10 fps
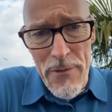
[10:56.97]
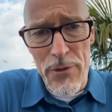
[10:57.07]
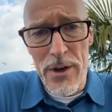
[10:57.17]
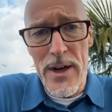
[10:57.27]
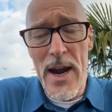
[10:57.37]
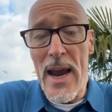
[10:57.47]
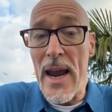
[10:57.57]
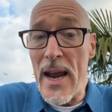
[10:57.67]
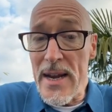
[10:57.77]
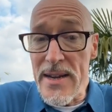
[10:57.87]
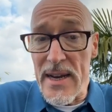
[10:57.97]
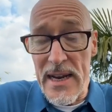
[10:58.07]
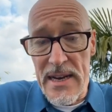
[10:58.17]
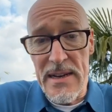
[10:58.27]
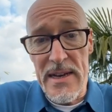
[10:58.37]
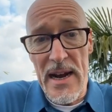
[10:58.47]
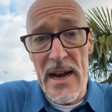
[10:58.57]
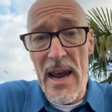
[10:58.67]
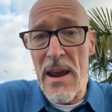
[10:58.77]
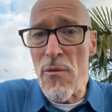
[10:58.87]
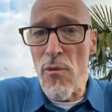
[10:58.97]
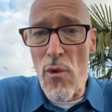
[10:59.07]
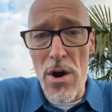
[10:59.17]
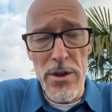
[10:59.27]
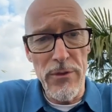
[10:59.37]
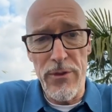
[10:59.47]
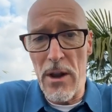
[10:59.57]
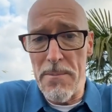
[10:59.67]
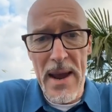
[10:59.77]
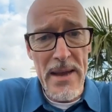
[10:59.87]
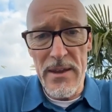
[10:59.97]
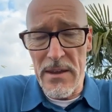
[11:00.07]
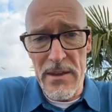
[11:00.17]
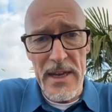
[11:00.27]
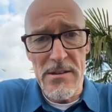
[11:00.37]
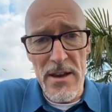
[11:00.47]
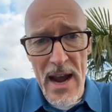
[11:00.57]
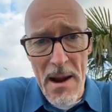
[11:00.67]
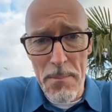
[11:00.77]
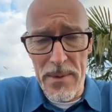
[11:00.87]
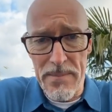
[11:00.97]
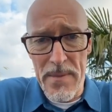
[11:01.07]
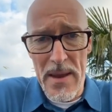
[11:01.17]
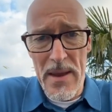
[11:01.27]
Africa and India, and wonderful, amazing things happen.